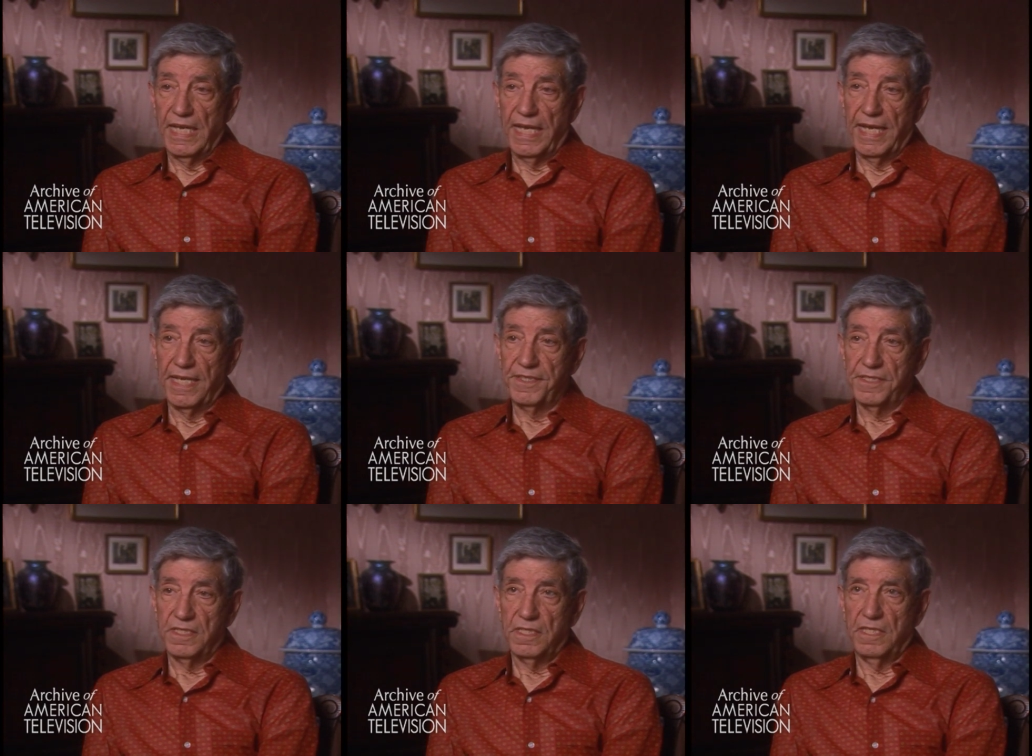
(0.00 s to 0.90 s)
And
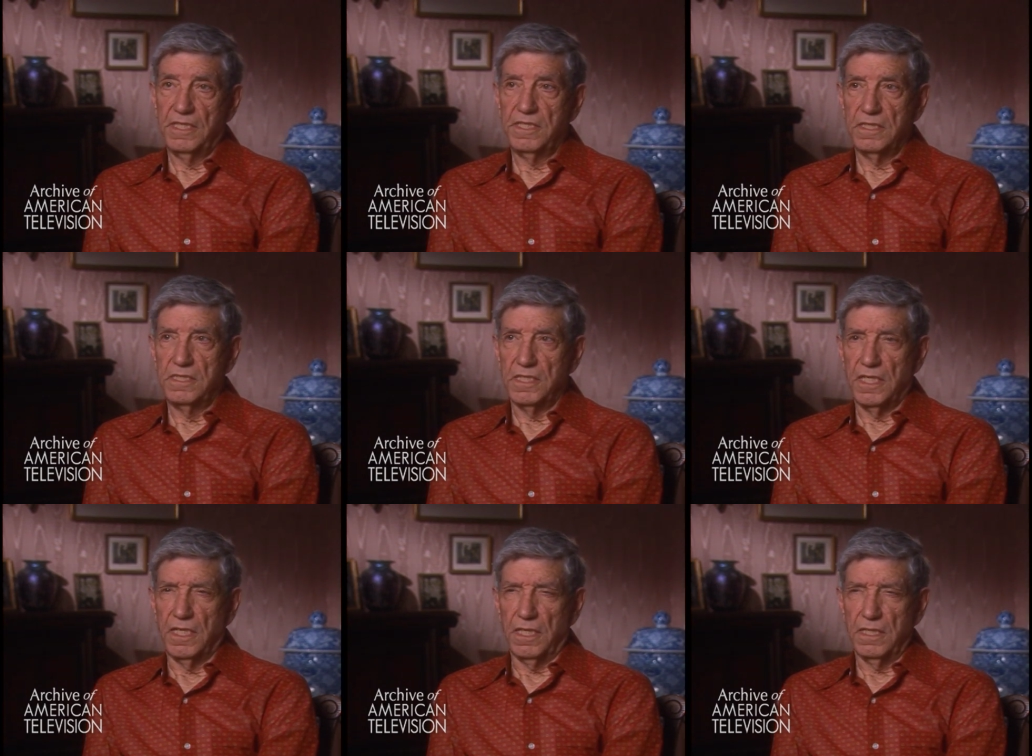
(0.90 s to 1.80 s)
he did uh,
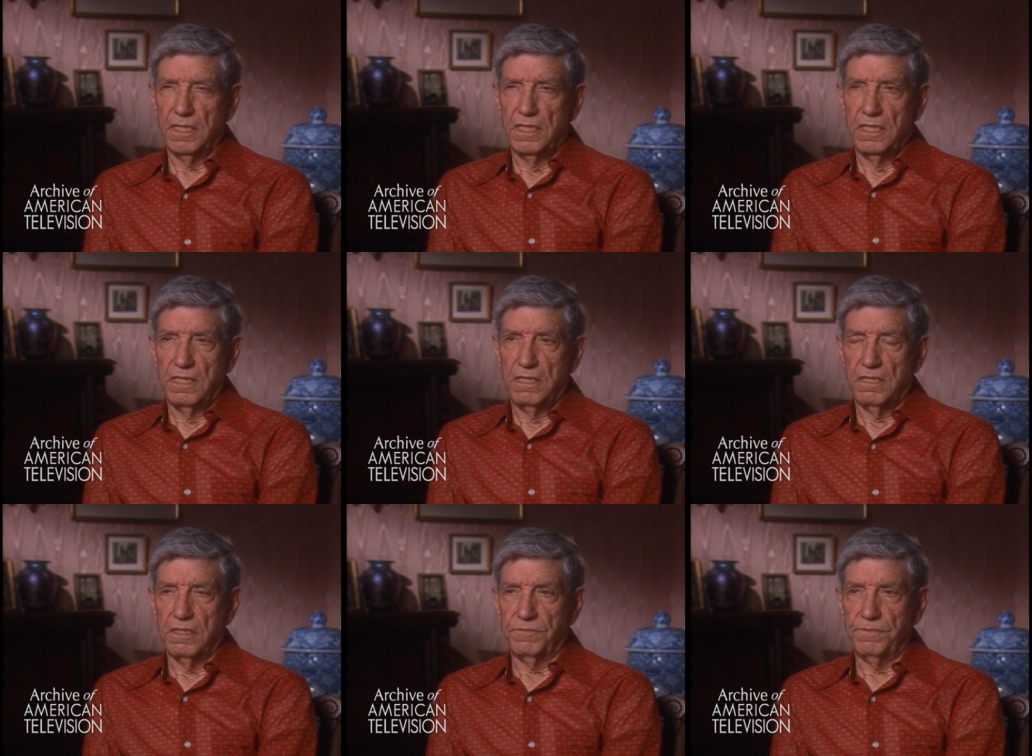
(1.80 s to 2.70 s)

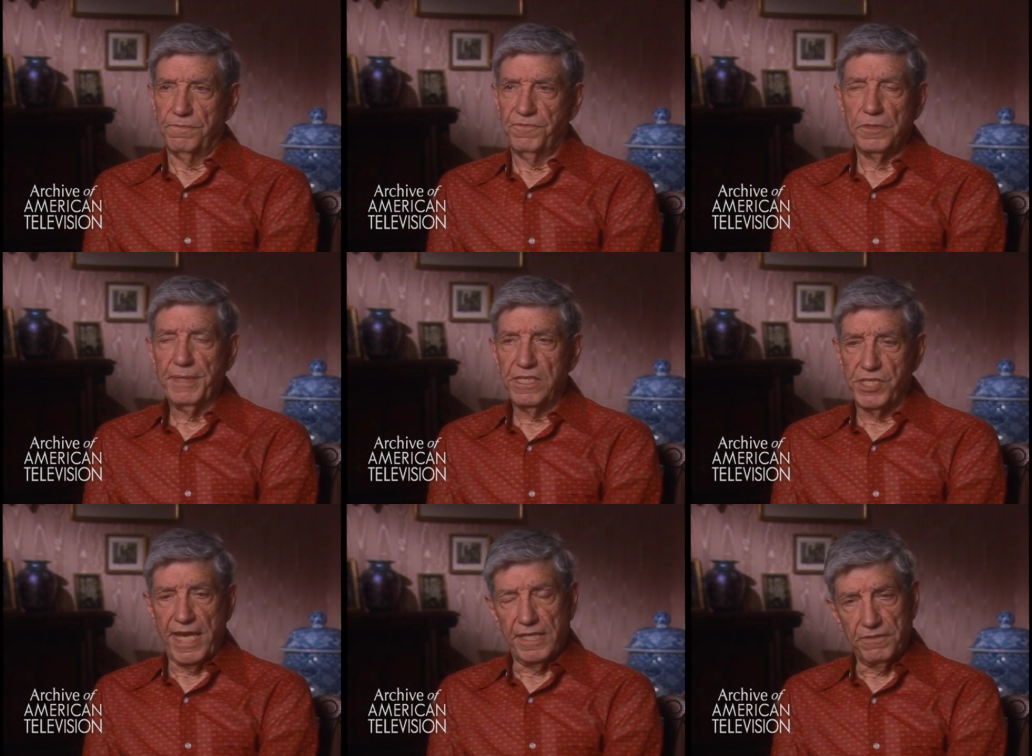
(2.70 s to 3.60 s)
a full page
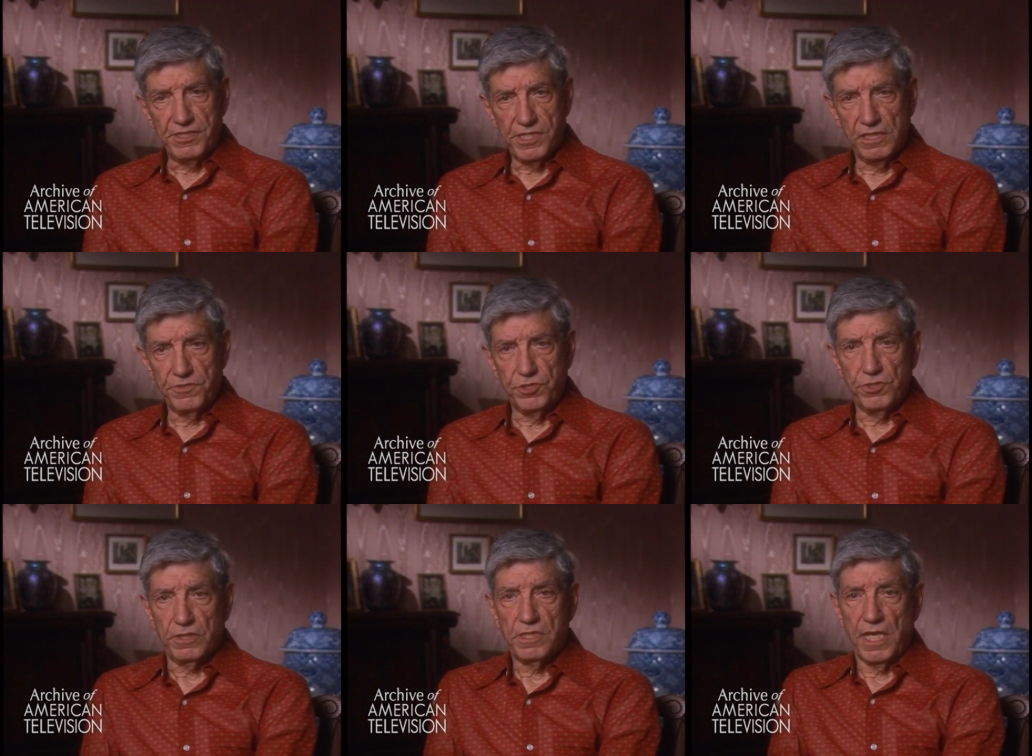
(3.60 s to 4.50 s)
ad every Sunday in the New
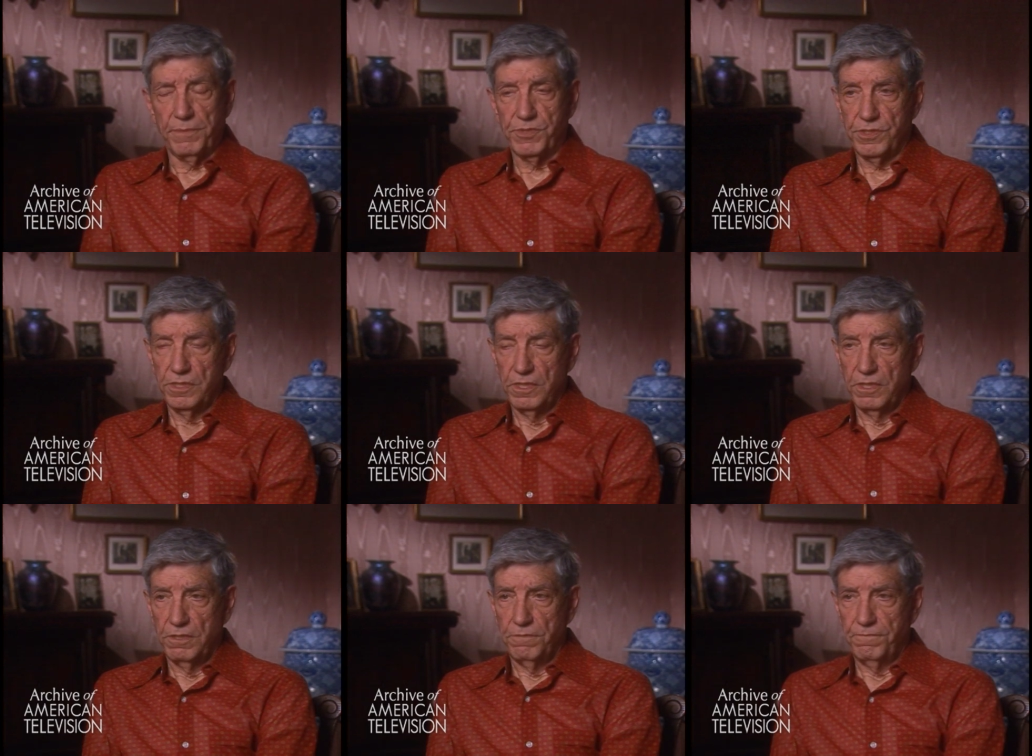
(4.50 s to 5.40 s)
York Times
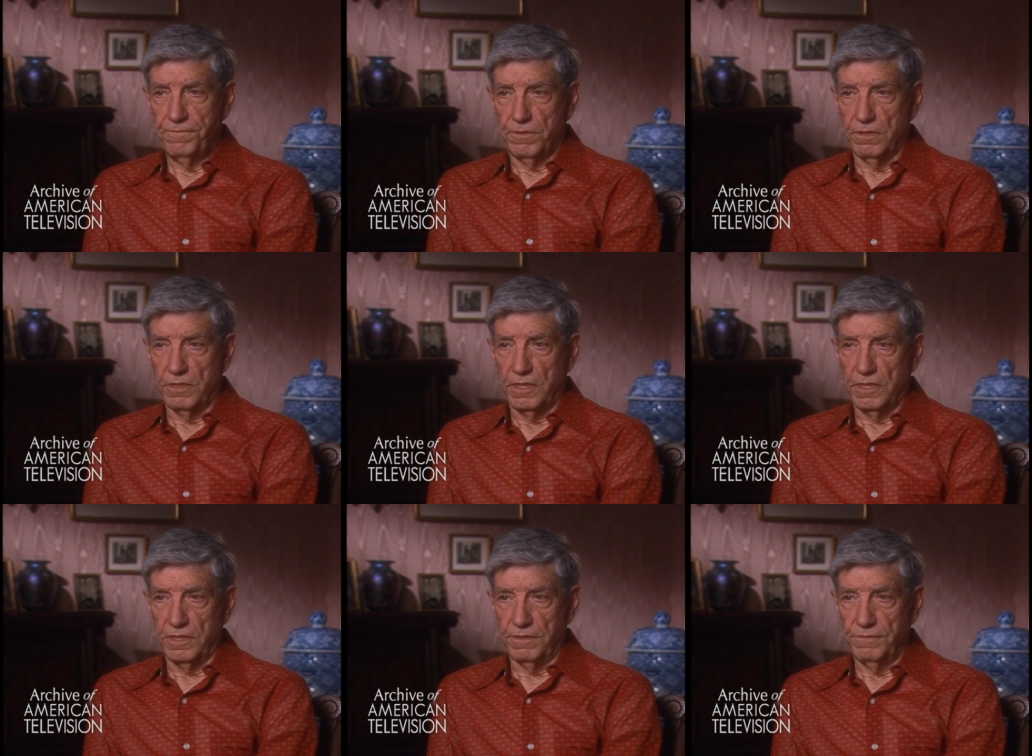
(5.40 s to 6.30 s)
for
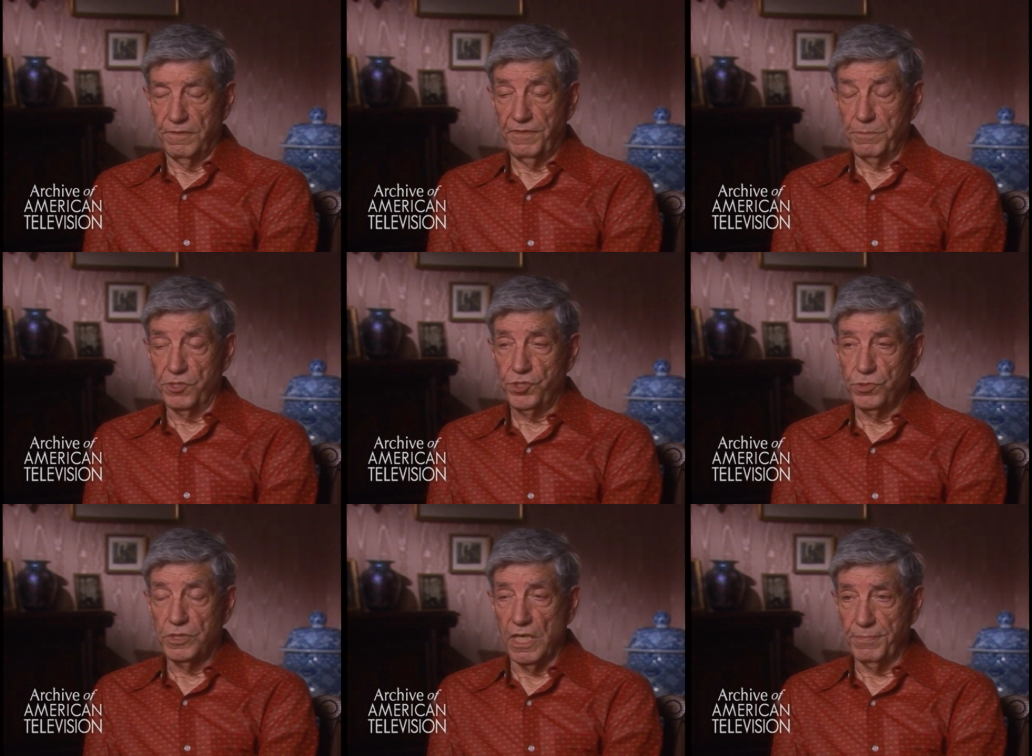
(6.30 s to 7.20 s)
a, a famous shoe
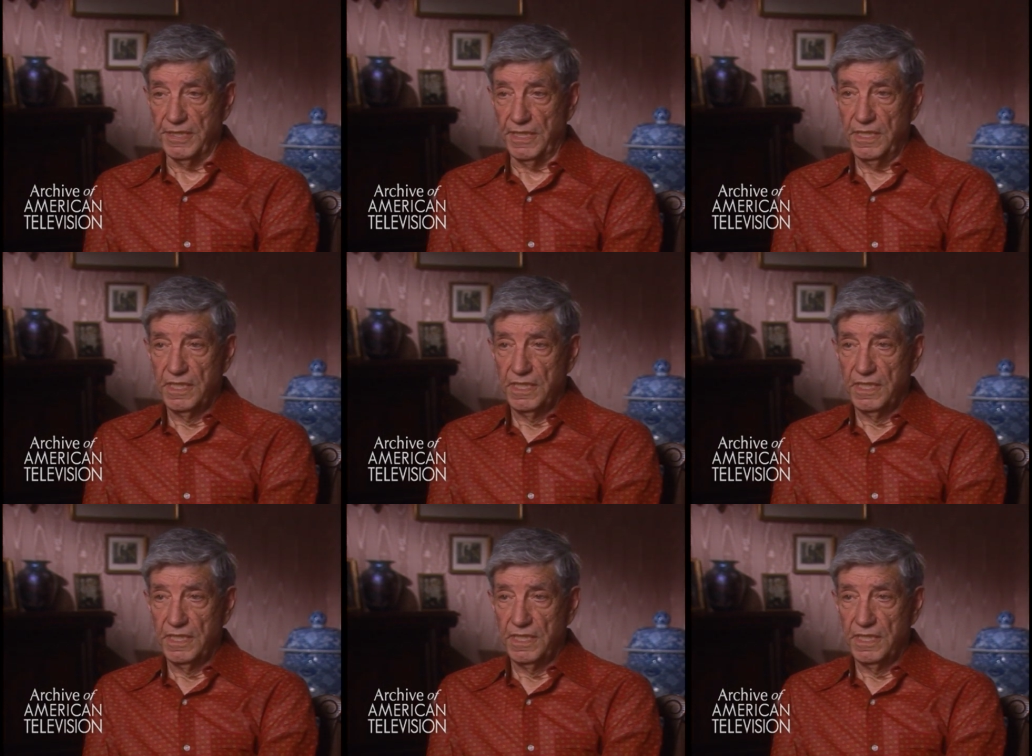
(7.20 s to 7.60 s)
company.